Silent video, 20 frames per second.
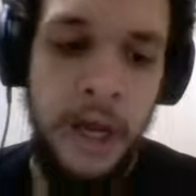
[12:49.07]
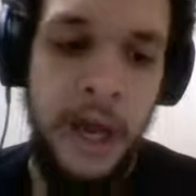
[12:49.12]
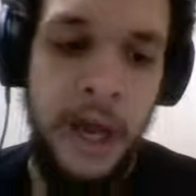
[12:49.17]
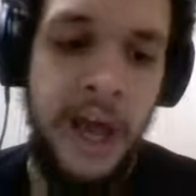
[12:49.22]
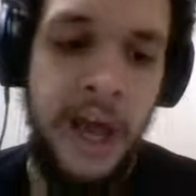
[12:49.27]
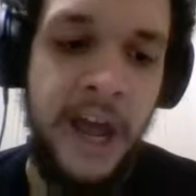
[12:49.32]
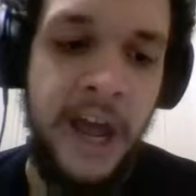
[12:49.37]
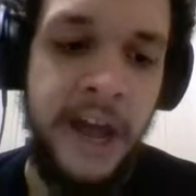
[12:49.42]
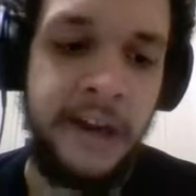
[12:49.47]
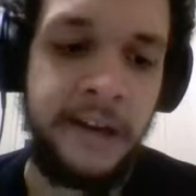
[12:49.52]

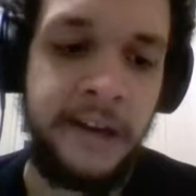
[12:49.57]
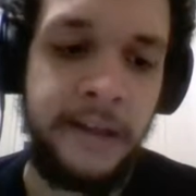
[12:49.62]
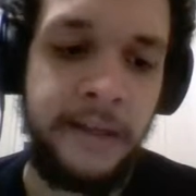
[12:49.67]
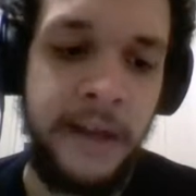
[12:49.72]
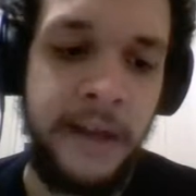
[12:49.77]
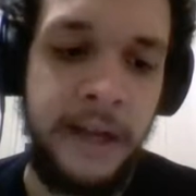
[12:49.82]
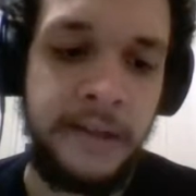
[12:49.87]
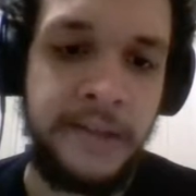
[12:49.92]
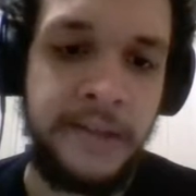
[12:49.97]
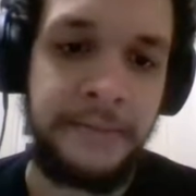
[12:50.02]
And
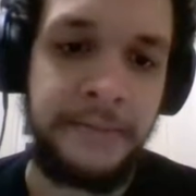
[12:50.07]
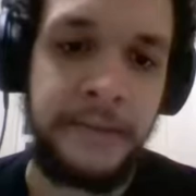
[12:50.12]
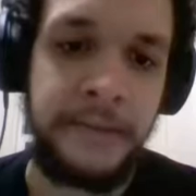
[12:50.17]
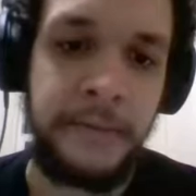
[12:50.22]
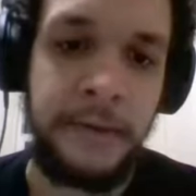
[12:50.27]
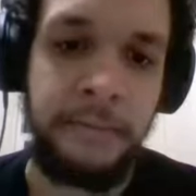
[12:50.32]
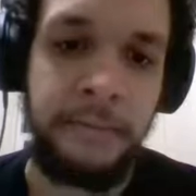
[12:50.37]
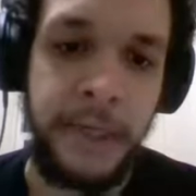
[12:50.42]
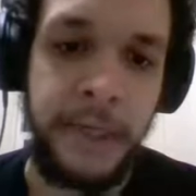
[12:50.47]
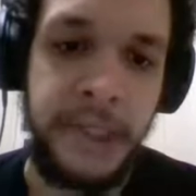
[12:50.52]
that seems to
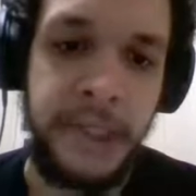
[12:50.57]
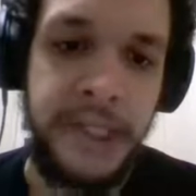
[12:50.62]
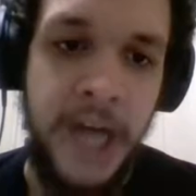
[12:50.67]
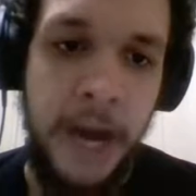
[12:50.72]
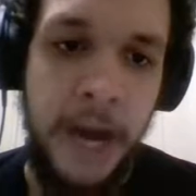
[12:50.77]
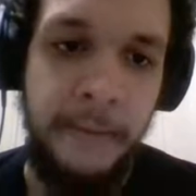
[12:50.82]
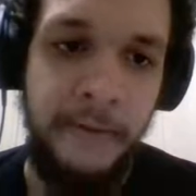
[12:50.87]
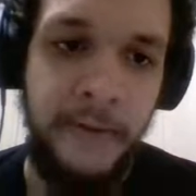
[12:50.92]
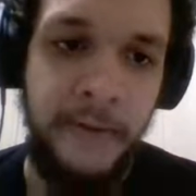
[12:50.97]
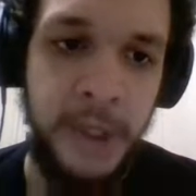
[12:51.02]
be a pretty
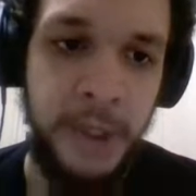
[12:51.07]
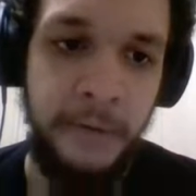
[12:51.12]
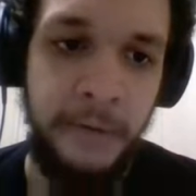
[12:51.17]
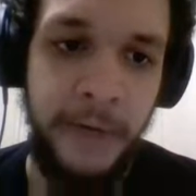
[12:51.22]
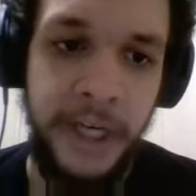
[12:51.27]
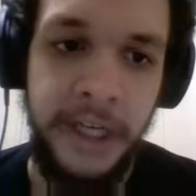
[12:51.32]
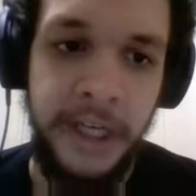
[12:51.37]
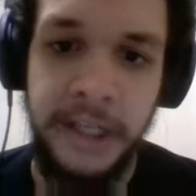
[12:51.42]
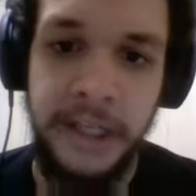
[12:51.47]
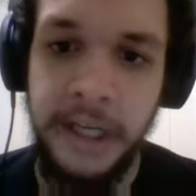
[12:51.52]
time-efficient
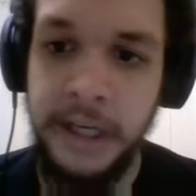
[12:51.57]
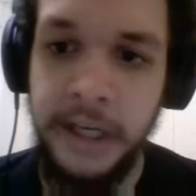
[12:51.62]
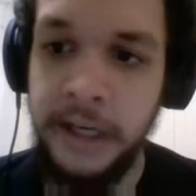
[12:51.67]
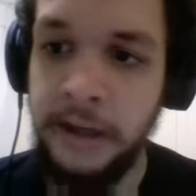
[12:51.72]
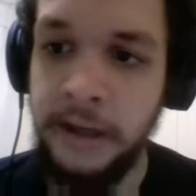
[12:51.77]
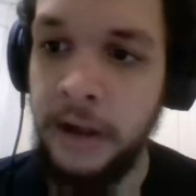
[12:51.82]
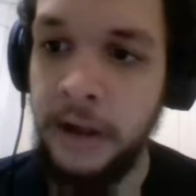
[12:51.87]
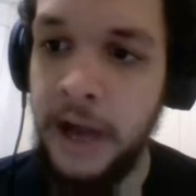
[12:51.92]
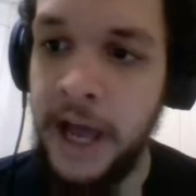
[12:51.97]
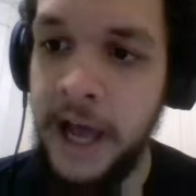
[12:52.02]
way to get the
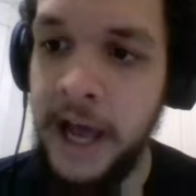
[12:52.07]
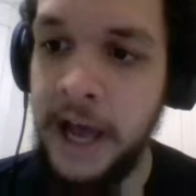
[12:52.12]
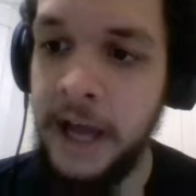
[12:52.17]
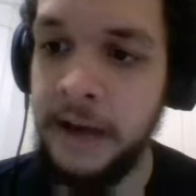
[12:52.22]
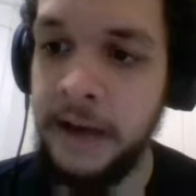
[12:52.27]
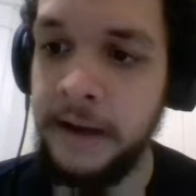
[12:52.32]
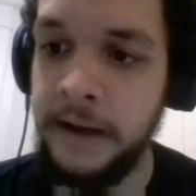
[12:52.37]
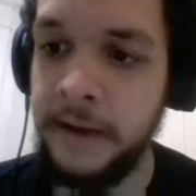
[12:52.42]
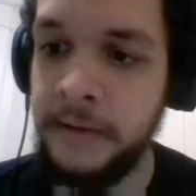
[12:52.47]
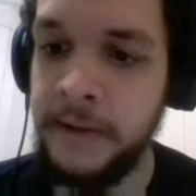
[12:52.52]
kill,
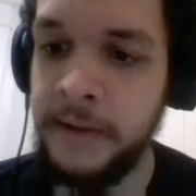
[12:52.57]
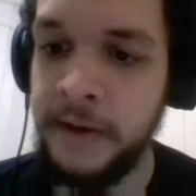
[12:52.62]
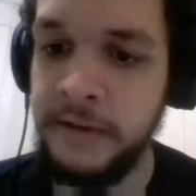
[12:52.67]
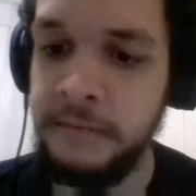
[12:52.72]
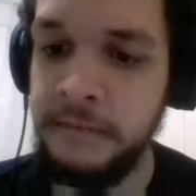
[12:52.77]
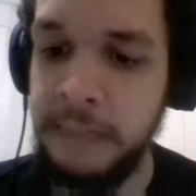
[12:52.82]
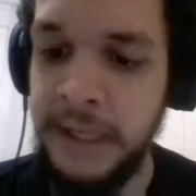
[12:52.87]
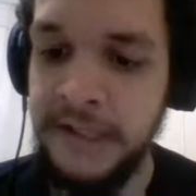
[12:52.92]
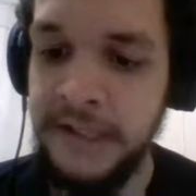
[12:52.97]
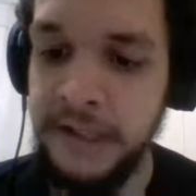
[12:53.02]
and
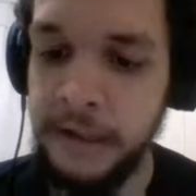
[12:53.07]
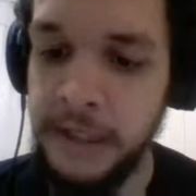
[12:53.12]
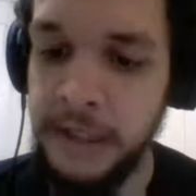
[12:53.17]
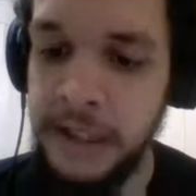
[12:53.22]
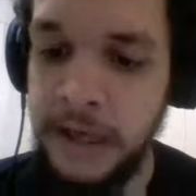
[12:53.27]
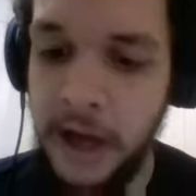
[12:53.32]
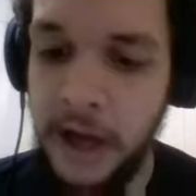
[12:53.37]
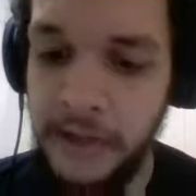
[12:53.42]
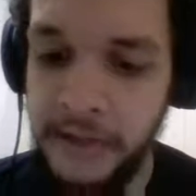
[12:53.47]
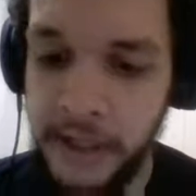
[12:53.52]
there's basically
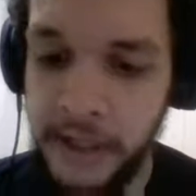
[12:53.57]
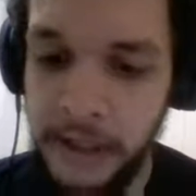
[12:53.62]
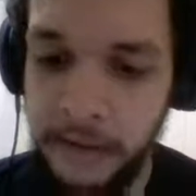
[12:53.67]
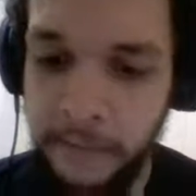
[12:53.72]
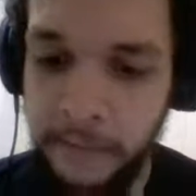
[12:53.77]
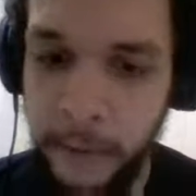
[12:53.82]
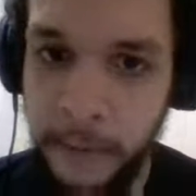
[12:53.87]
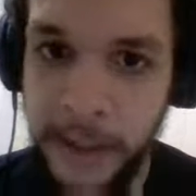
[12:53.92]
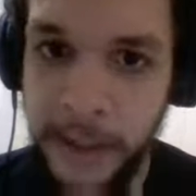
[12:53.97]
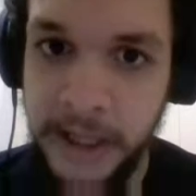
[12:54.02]
nothing in
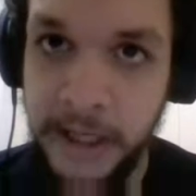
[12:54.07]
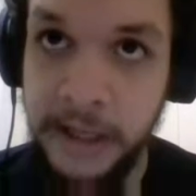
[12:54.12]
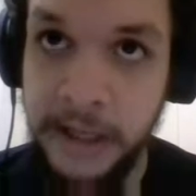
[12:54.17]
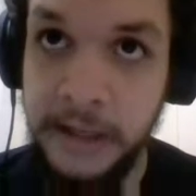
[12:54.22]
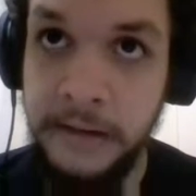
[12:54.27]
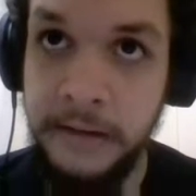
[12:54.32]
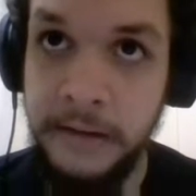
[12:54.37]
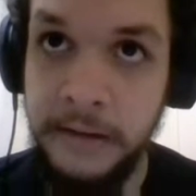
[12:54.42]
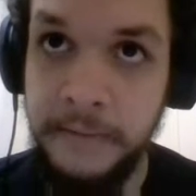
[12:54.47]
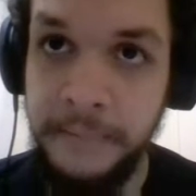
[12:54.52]
the format that
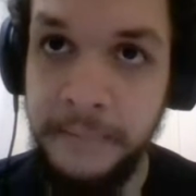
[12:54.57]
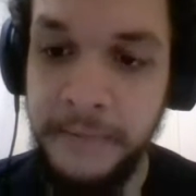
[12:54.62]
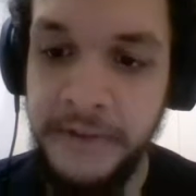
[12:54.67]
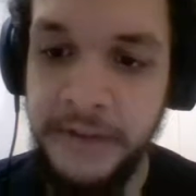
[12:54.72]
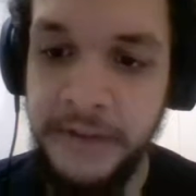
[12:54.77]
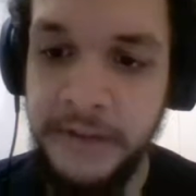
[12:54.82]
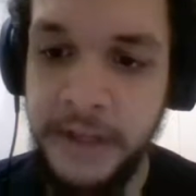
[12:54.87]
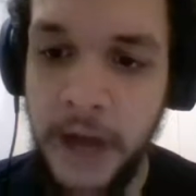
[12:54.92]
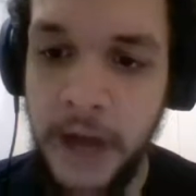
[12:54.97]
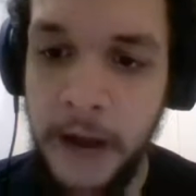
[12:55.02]
can
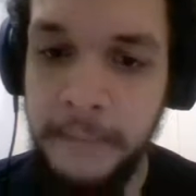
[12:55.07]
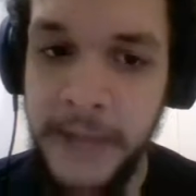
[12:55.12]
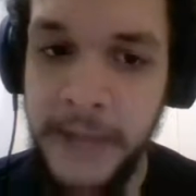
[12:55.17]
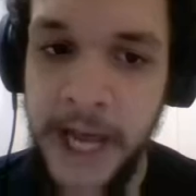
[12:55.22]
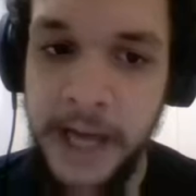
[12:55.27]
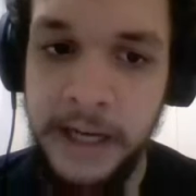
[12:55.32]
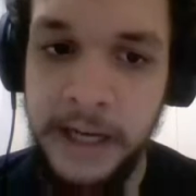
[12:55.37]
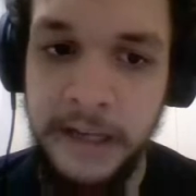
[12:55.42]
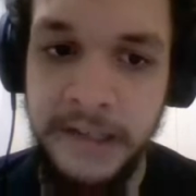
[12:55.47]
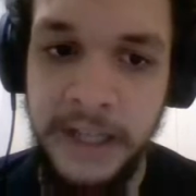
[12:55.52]
stop
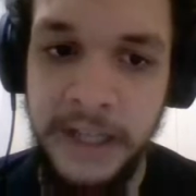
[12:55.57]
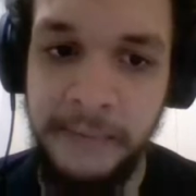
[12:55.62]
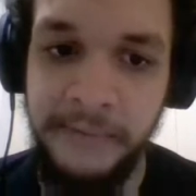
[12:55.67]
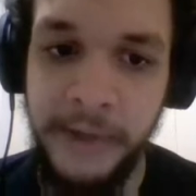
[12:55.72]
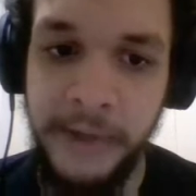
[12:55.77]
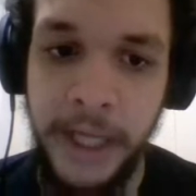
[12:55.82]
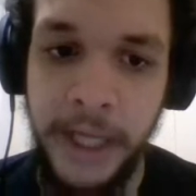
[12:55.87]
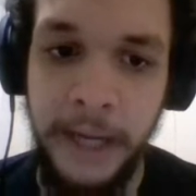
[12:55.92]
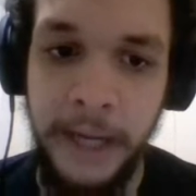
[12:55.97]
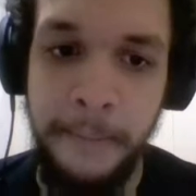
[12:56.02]
that, except
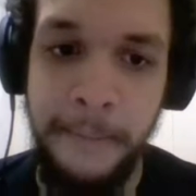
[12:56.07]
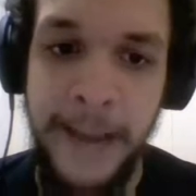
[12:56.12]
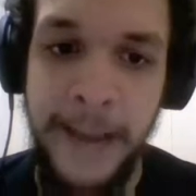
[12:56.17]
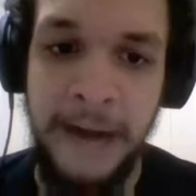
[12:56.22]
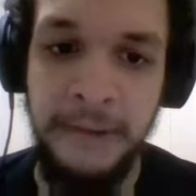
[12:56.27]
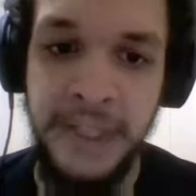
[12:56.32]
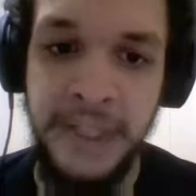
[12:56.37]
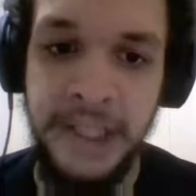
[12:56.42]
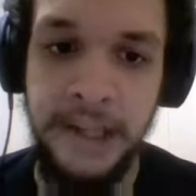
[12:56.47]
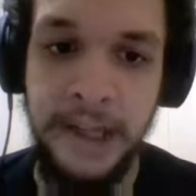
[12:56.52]
for like
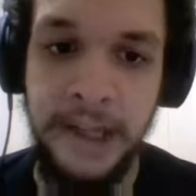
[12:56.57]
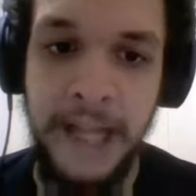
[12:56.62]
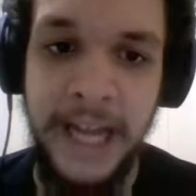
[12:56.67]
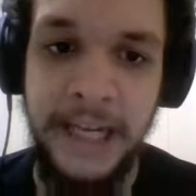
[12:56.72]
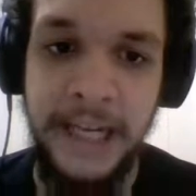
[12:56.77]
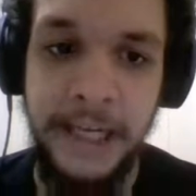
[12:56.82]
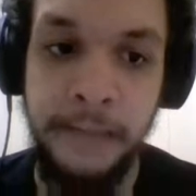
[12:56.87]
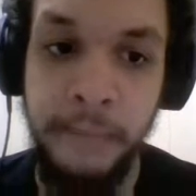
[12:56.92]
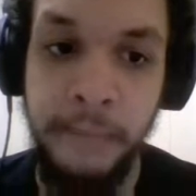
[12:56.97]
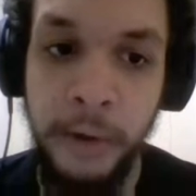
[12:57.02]
Mountain
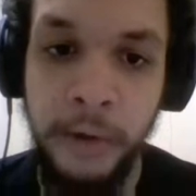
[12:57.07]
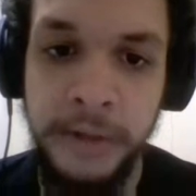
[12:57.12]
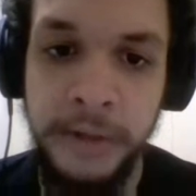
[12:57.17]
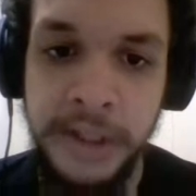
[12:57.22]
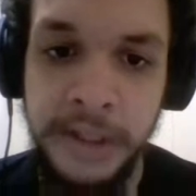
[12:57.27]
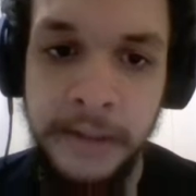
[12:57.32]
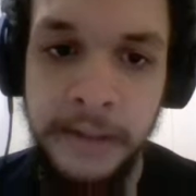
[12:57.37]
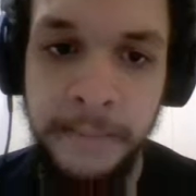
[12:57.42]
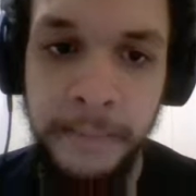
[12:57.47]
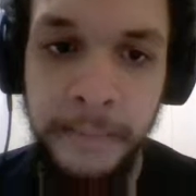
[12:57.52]
Lightning
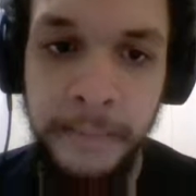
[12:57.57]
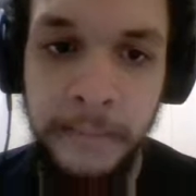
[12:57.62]
Bolt,